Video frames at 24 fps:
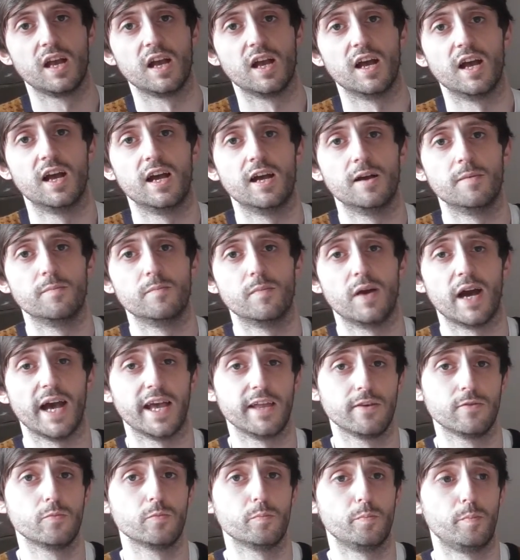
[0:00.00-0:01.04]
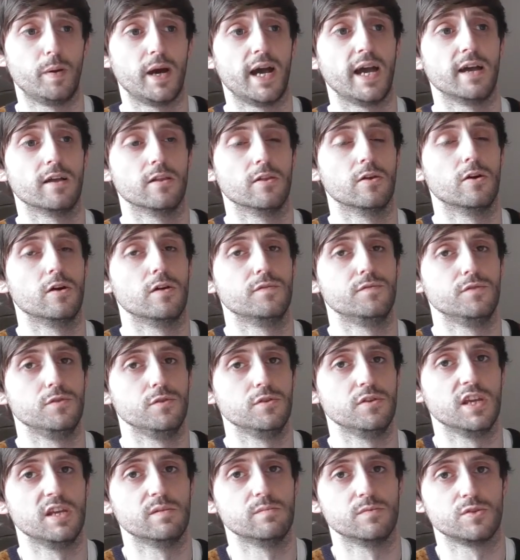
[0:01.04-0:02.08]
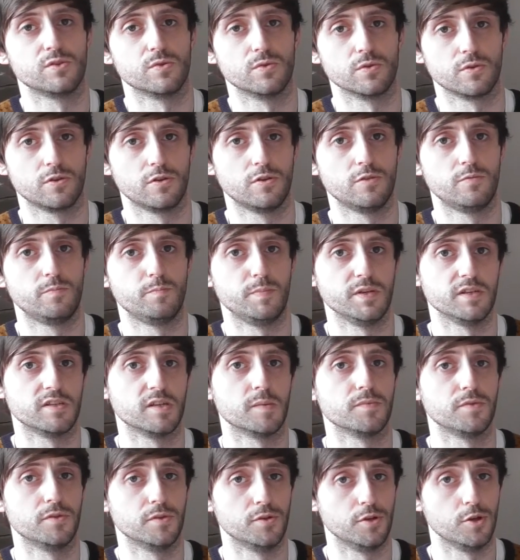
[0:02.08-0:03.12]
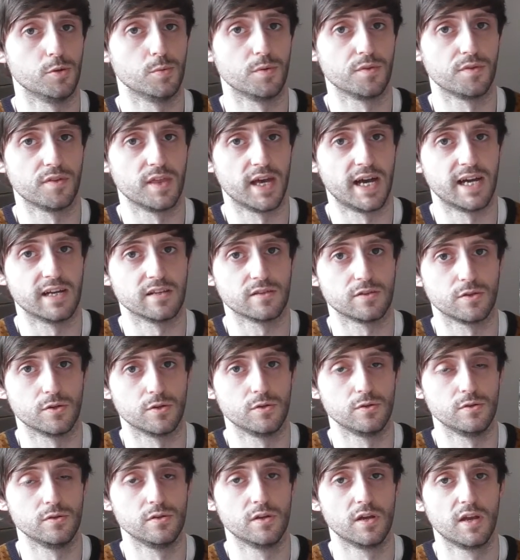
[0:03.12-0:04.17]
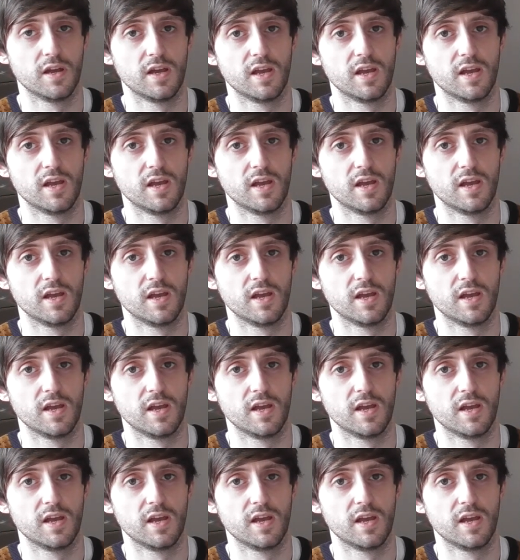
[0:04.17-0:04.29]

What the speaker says: I don't buy a lot of new games, so it could be something to do with that too.